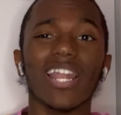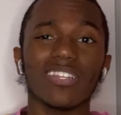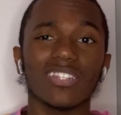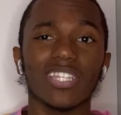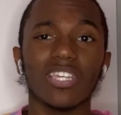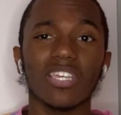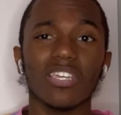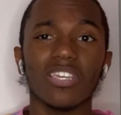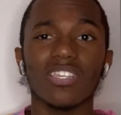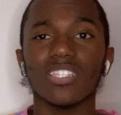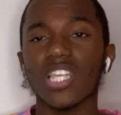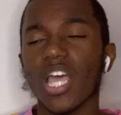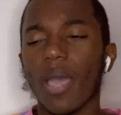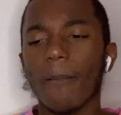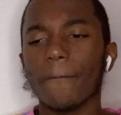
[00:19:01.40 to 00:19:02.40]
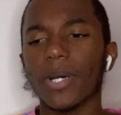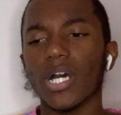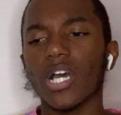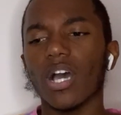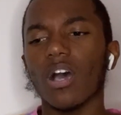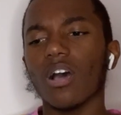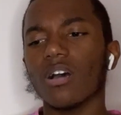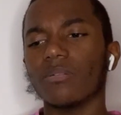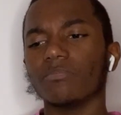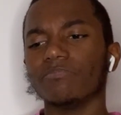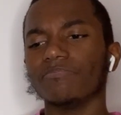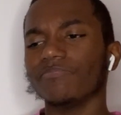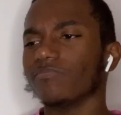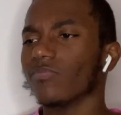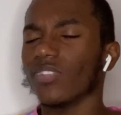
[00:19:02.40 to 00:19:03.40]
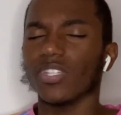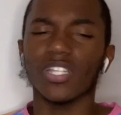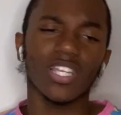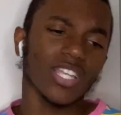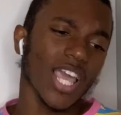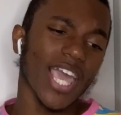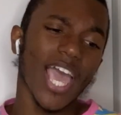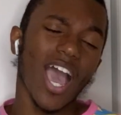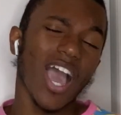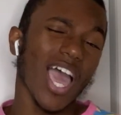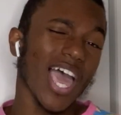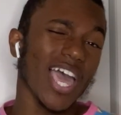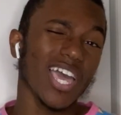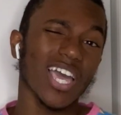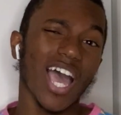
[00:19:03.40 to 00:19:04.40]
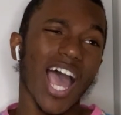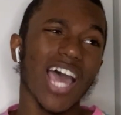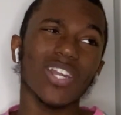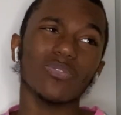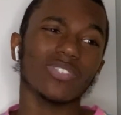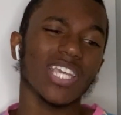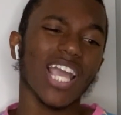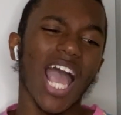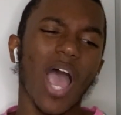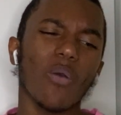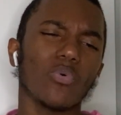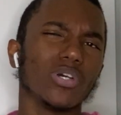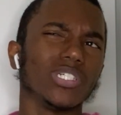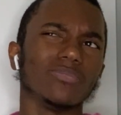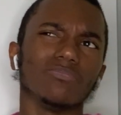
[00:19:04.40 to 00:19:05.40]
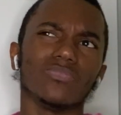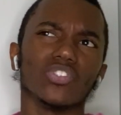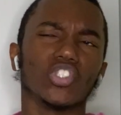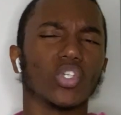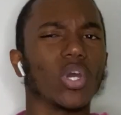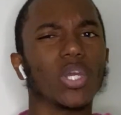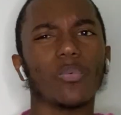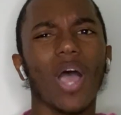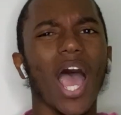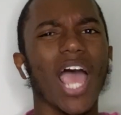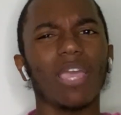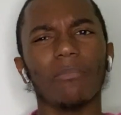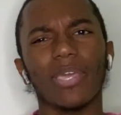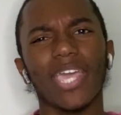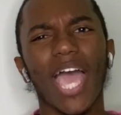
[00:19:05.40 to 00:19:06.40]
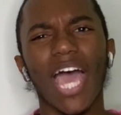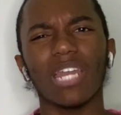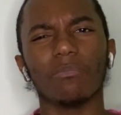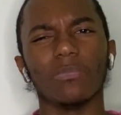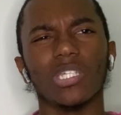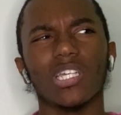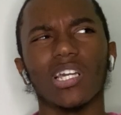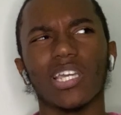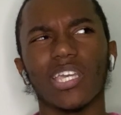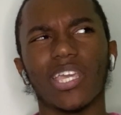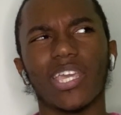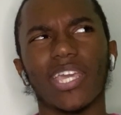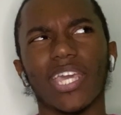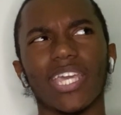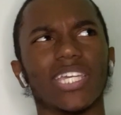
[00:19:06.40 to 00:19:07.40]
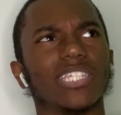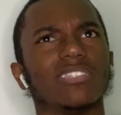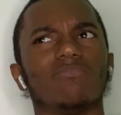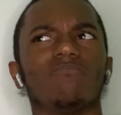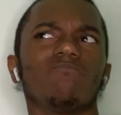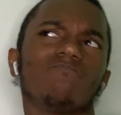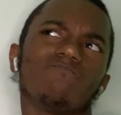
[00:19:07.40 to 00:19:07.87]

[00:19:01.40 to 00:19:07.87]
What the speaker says: of things. But I don't think I would join with IM Academy again.